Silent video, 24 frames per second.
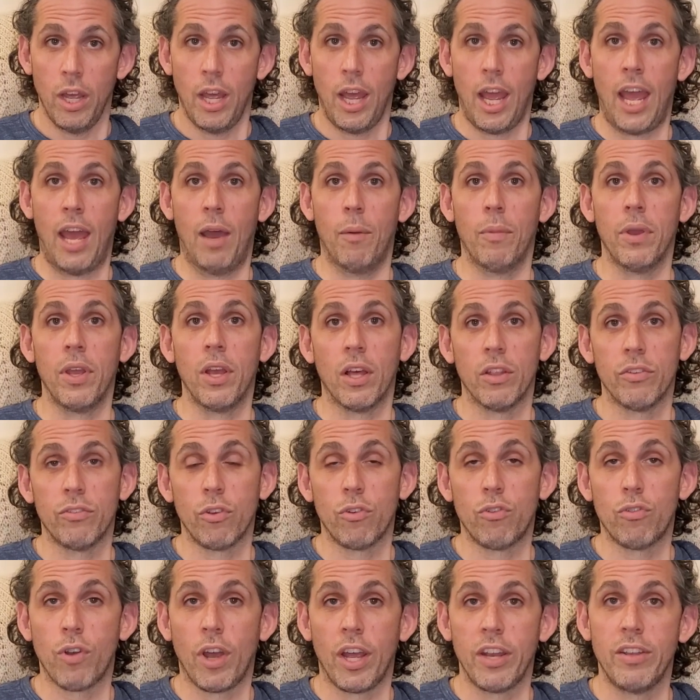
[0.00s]
And we also
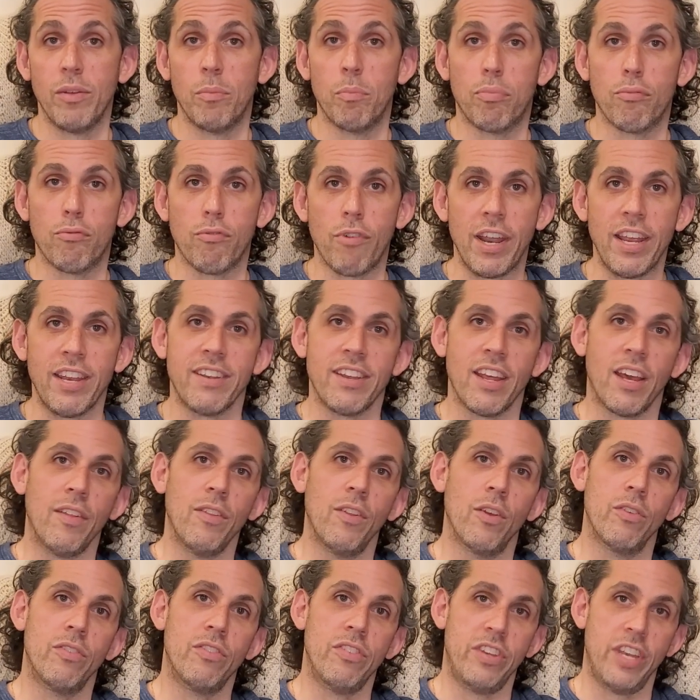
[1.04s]
try to break down
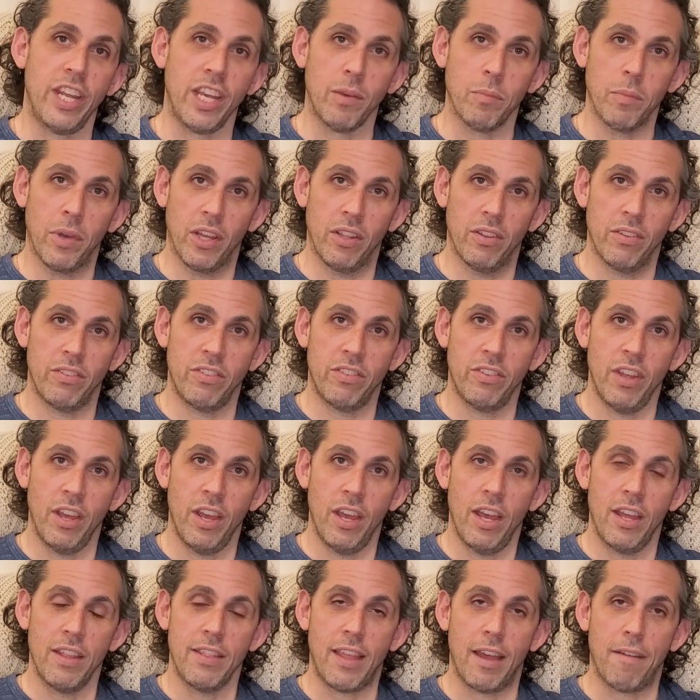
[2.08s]
those stigmas
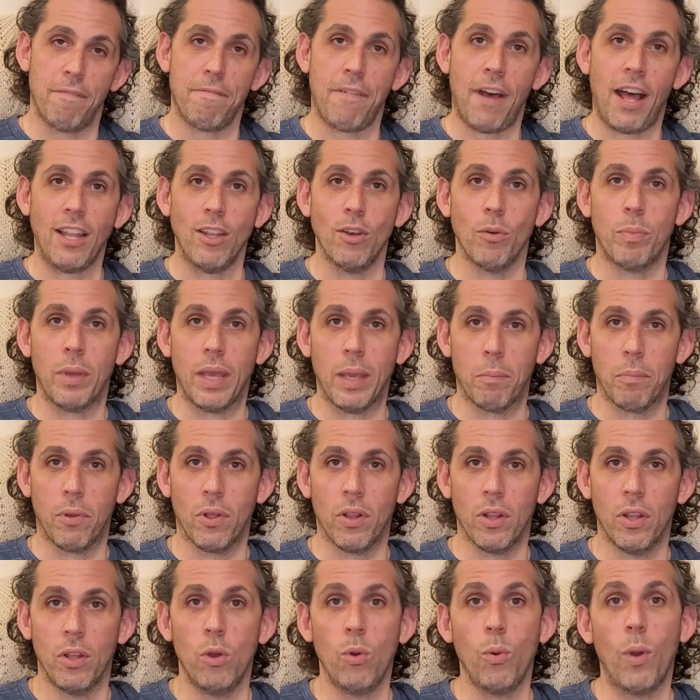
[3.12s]
that follow people
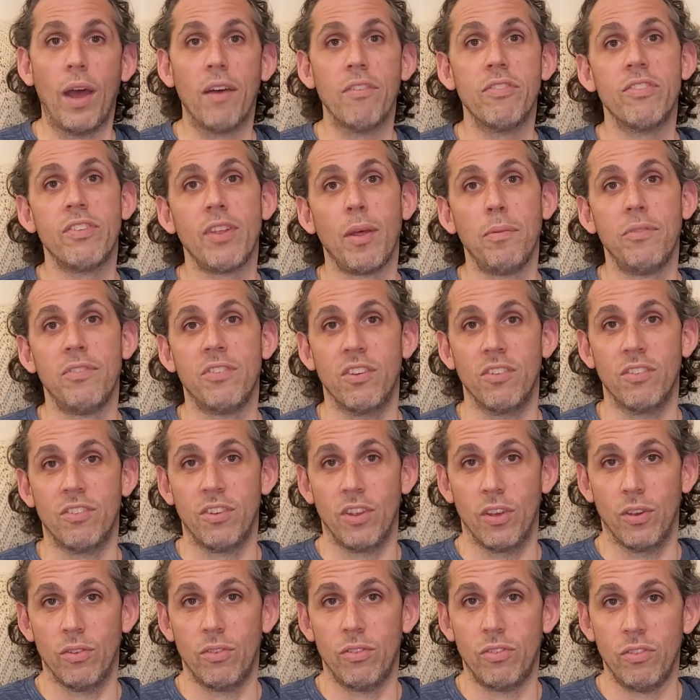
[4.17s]
who have substance
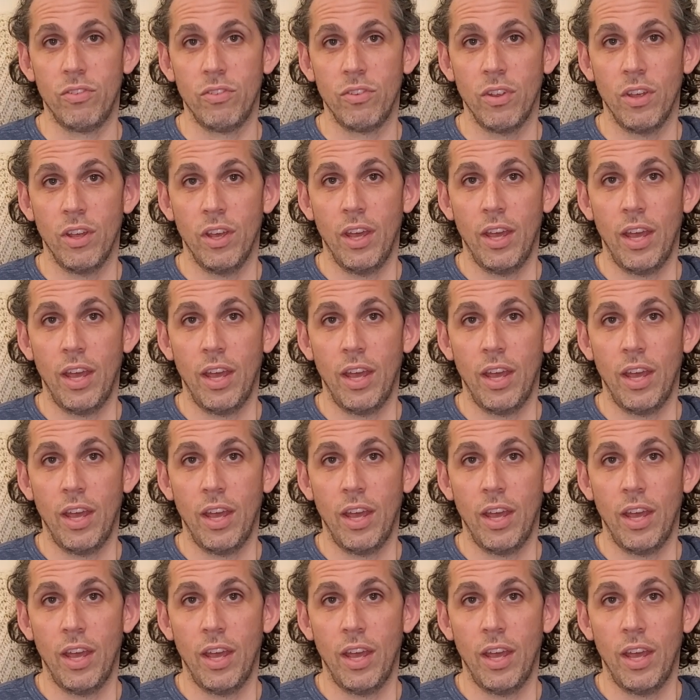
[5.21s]
use.